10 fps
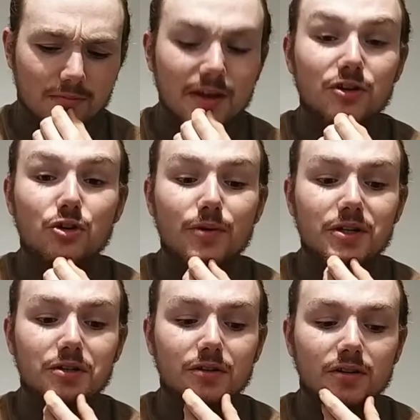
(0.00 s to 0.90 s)

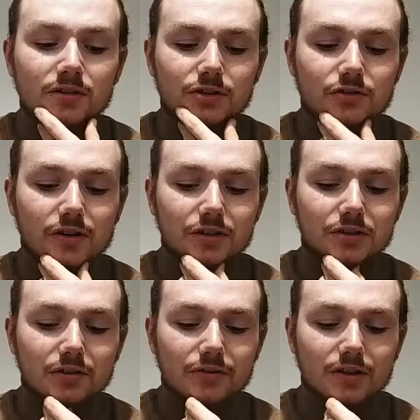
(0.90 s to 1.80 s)
Intuition and
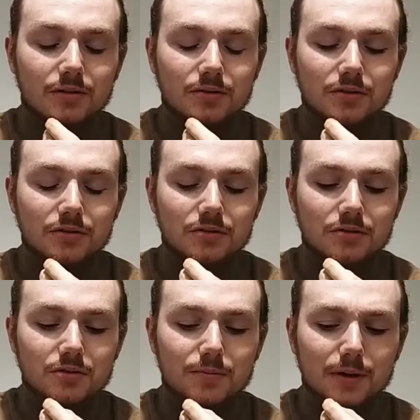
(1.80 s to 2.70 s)
distraction, I think I wanted to talk